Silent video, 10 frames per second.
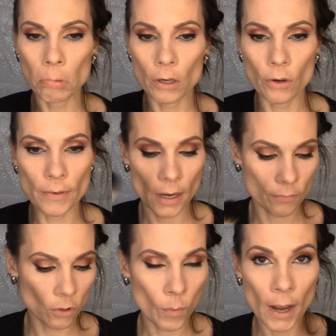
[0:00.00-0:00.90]
I don't know, I've had
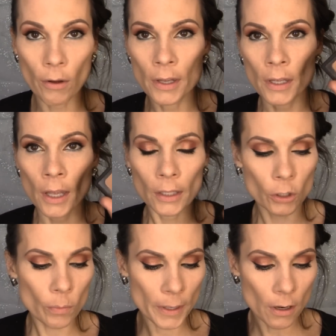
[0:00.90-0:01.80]
it for a while.
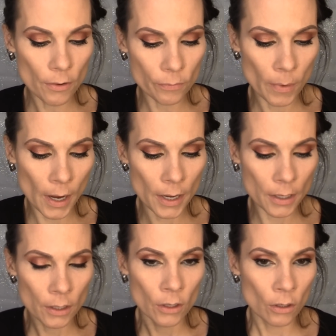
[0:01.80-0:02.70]
A little bit of
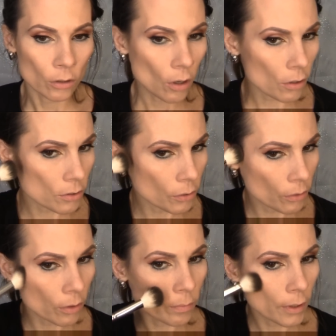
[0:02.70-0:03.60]
my NARS
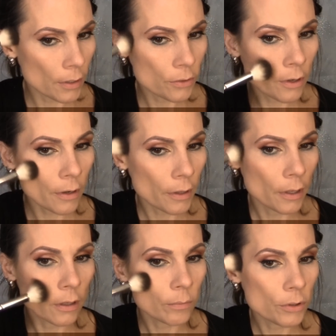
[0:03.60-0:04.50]
Laguna bronzer,
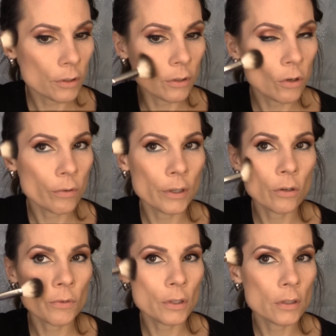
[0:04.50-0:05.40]
and I'm just going to go right
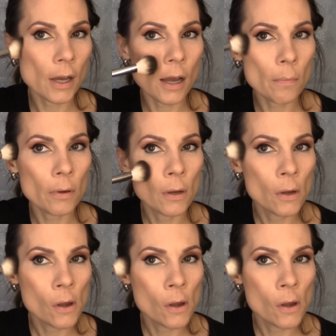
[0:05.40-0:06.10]
over the top